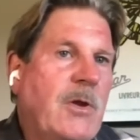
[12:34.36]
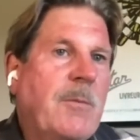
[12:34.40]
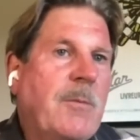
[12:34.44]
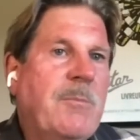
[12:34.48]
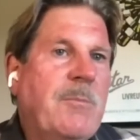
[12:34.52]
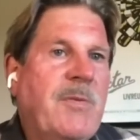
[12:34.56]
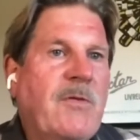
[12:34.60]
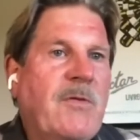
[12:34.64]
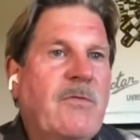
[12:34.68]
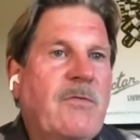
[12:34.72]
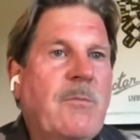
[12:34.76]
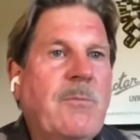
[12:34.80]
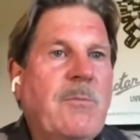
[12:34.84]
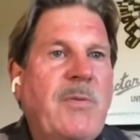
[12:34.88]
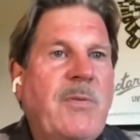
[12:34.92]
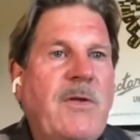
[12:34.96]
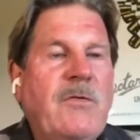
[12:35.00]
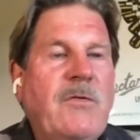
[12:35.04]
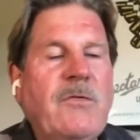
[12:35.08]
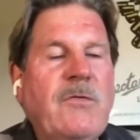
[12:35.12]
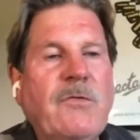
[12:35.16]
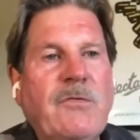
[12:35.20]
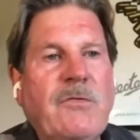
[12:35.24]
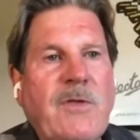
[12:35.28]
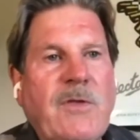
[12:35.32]
bits and
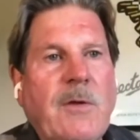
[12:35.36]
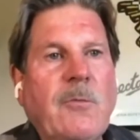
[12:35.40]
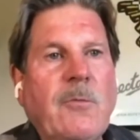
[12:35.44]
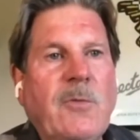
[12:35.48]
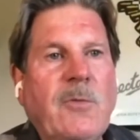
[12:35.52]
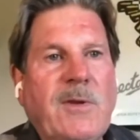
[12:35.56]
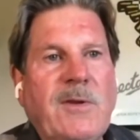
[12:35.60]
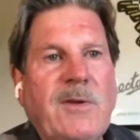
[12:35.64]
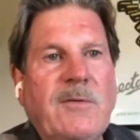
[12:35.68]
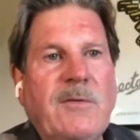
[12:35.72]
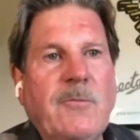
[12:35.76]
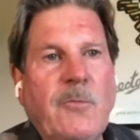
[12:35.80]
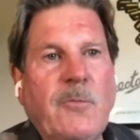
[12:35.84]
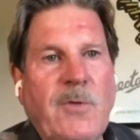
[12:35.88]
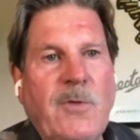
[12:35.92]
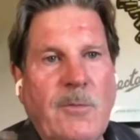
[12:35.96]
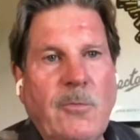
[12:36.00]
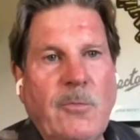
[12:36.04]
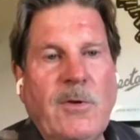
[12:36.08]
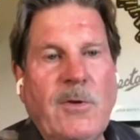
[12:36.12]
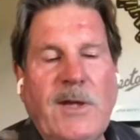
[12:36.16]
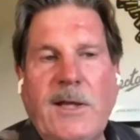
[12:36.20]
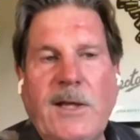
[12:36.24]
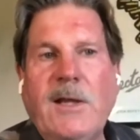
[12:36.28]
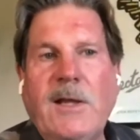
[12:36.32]
pieces that we
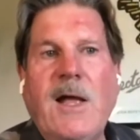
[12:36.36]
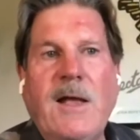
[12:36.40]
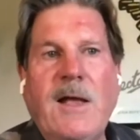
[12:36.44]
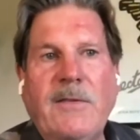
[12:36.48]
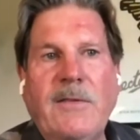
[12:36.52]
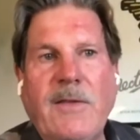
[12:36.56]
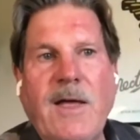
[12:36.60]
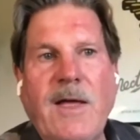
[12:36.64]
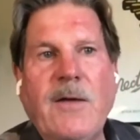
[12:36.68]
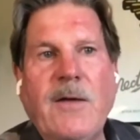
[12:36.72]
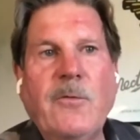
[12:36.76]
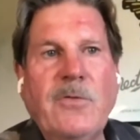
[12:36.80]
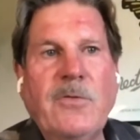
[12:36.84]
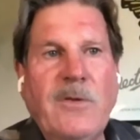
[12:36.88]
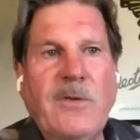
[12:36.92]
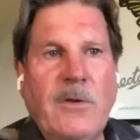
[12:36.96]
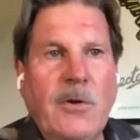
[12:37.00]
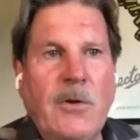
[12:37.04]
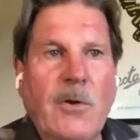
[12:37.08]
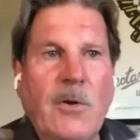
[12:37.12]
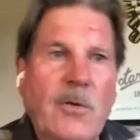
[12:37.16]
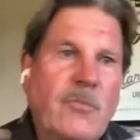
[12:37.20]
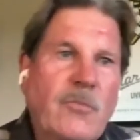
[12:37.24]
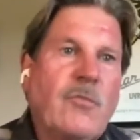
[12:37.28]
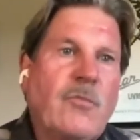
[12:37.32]
really like that
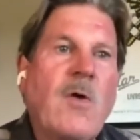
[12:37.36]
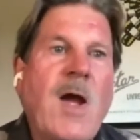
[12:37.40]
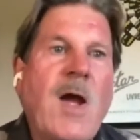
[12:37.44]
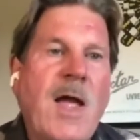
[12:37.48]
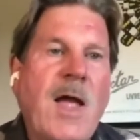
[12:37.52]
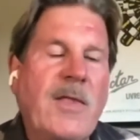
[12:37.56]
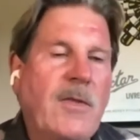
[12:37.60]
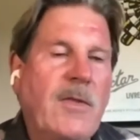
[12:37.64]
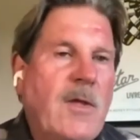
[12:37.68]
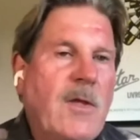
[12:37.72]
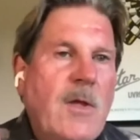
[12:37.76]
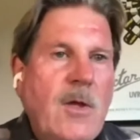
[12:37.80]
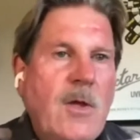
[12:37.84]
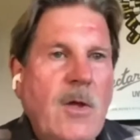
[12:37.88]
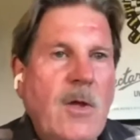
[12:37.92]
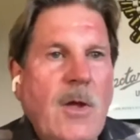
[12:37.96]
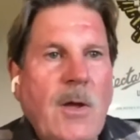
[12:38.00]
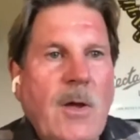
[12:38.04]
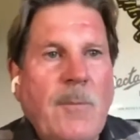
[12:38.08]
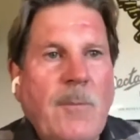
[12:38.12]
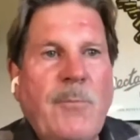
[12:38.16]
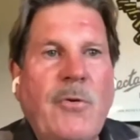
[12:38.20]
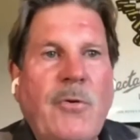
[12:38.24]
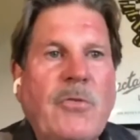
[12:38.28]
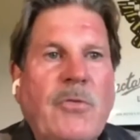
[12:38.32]
year and try and
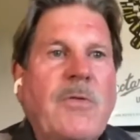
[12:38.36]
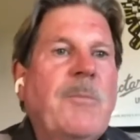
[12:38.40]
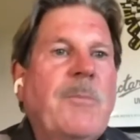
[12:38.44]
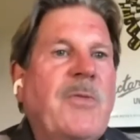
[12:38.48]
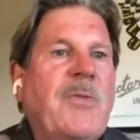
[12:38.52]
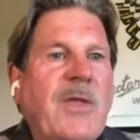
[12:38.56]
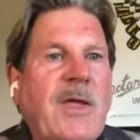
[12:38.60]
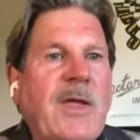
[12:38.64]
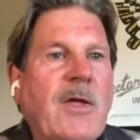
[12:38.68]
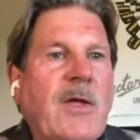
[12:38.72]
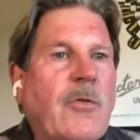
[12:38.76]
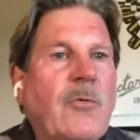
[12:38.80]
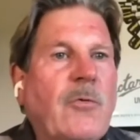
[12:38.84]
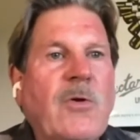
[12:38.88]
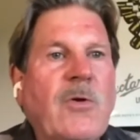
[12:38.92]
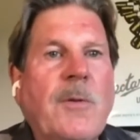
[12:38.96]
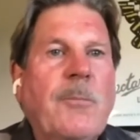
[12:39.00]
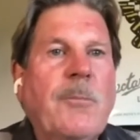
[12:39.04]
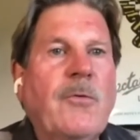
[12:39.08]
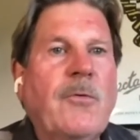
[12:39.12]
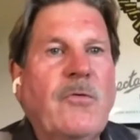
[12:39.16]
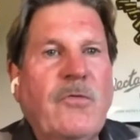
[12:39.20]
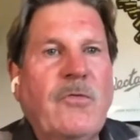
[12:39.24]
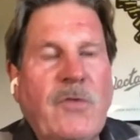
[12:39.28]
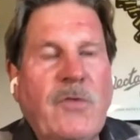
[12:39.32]
put them together in a
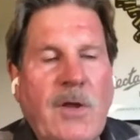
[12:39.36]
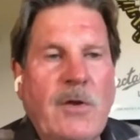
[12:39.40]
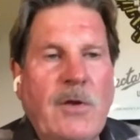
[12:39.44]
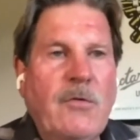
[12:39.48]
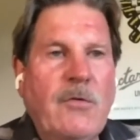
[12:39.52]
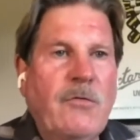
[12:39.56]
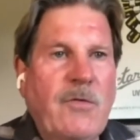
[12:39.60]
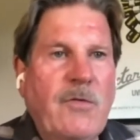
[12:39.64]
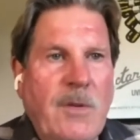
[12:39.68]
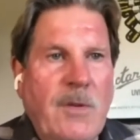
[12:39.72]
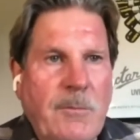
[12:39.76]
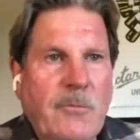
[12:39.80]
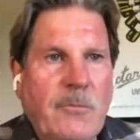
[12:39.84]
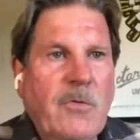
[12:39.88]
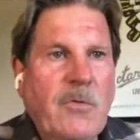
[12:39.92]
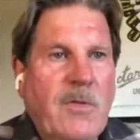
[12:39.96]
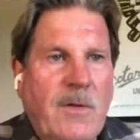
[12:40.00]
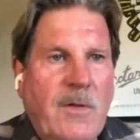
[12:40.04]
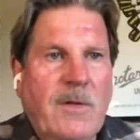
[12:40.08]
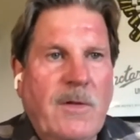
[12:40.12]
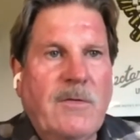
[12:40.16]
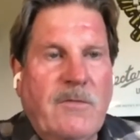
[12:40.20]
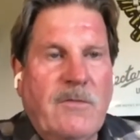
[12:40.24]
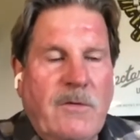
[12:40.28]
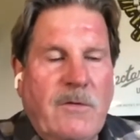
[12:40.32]
percentage
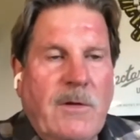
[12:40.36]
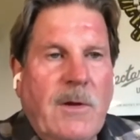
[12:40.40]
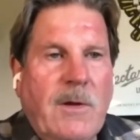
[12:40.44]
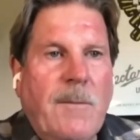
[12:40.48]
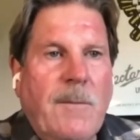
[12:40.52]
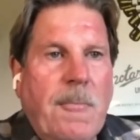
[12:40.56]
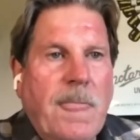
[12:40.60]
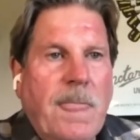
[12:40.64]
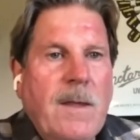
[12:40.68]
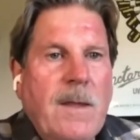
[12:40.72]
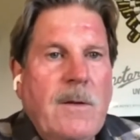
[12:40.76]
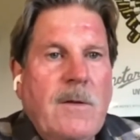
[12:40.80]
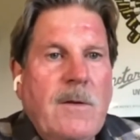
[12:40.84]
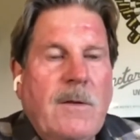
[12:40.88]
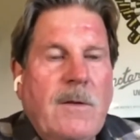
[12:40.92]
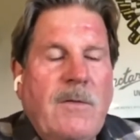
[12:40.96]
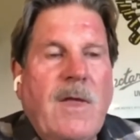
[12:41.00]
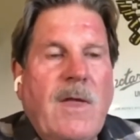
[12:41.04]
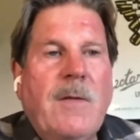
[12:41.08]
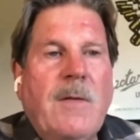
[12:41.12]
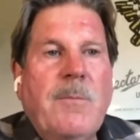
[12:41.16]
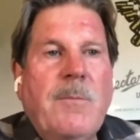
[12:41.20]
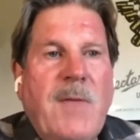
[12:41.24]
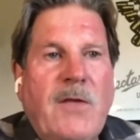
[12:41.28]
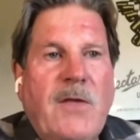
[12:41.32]

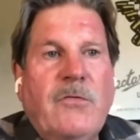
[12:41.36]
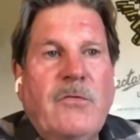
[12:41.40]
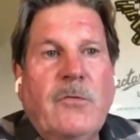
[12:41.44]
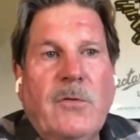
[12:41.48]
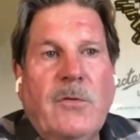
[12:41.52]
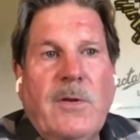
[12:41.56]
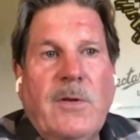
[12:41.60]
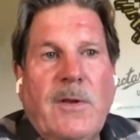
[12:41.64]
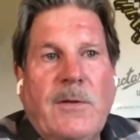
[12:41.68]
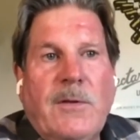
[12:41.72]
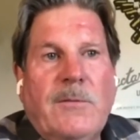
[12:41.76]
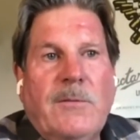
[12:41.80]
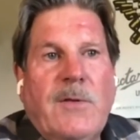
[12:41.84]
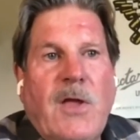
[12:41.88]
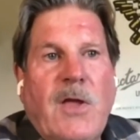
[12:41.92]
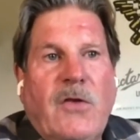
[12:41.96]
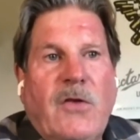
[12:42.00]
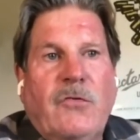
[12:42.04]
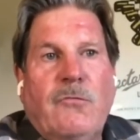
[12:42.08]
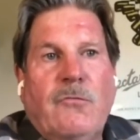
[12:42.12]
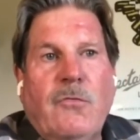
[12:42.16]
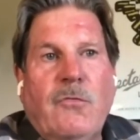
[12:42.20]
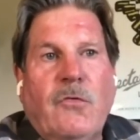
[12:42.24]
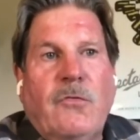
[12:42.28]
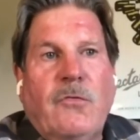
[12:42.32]
that makes it
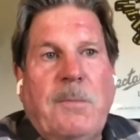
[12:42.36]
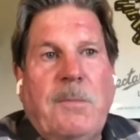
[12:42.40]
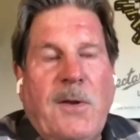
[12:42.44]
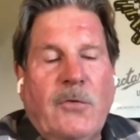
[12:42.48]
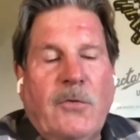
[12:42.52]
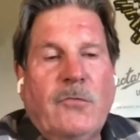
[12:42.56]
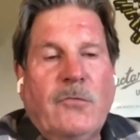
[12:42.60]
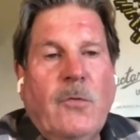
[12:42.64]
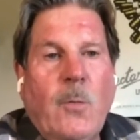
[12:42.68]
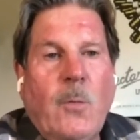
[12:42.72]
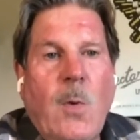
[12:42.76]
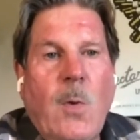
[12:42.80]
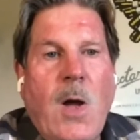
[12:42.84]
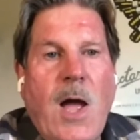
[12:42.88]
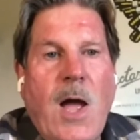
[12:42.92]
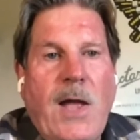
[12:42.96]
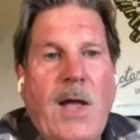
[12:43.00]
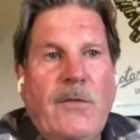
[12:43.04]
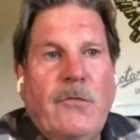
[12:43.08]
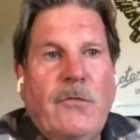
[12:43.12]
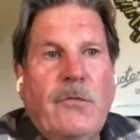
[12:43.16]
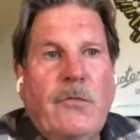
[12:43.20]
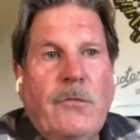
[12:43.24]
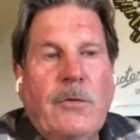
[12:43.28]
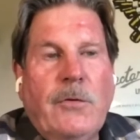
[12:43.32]
extra special
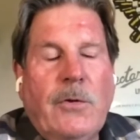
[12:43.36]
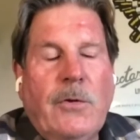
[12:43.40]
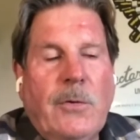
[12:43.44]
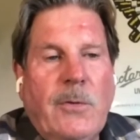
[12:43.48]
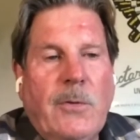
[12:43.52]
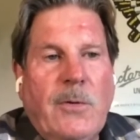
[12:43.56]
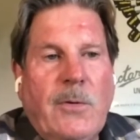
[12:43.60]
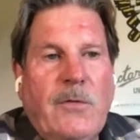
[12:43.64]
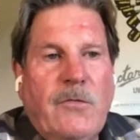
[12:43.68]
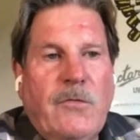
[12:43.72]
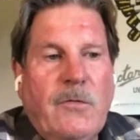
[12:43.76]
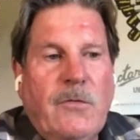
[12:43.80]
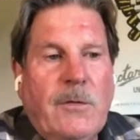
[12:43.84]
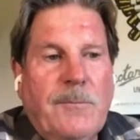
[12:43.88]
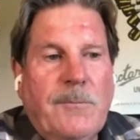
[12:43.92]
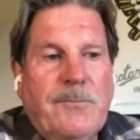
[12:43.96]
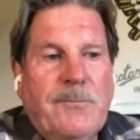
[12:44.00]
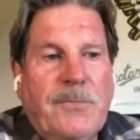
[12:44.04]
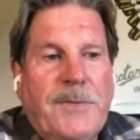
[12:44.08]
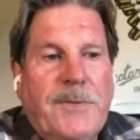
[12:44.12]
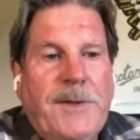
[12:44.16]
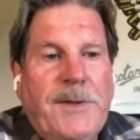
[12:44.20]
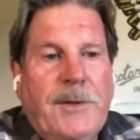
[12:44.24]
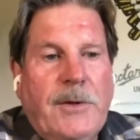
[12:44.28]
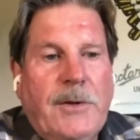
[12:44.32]
wine. So it's
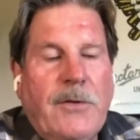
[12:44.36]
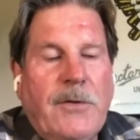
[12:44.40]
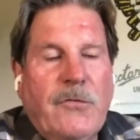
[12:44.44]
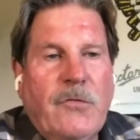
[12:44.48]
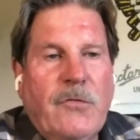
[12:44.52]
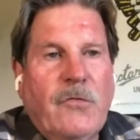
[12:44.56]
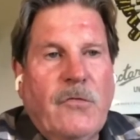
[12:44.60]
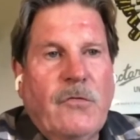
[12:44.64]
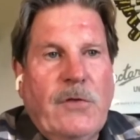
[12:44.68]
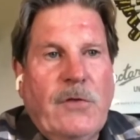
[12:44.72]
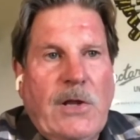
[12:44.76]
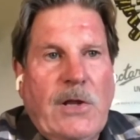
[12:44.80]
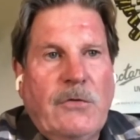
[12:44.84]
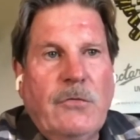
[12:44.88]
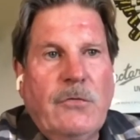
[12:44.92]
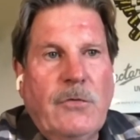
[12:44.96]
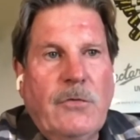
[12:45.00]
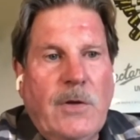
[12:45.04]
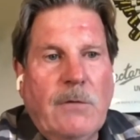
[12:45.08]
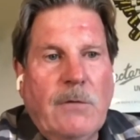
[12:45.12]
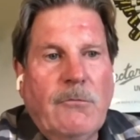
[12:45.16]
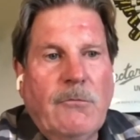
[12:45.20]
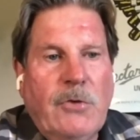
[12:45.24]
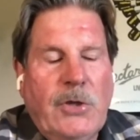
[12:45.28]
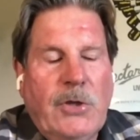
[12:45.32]
it's a selection
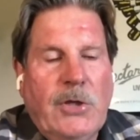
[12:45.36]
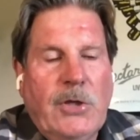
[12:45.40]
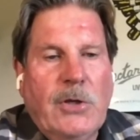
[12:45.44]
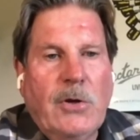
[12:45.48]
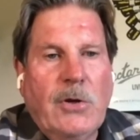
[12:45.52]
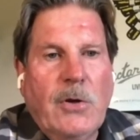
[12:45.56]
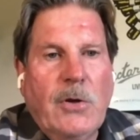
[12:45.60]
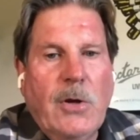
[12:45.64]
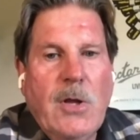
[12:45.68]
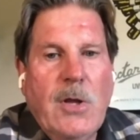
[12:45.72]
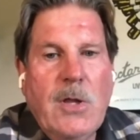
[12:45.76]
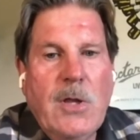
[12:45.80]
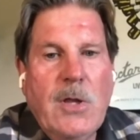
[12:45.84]
every year.